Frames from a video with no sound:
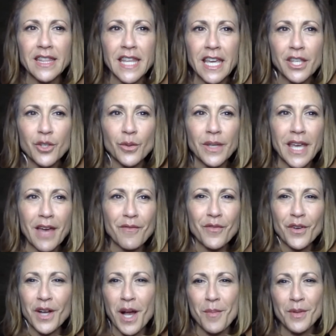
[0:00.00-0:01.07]
Thank you again for
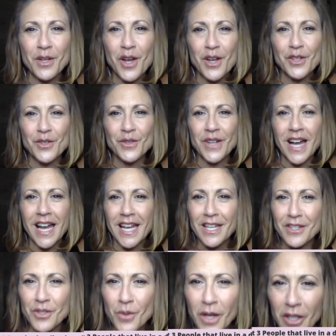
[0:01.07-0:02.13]
coming on, you
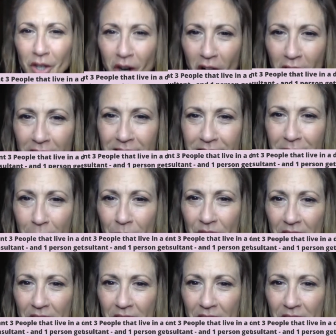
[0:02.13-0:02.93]
guys. You all are awesome.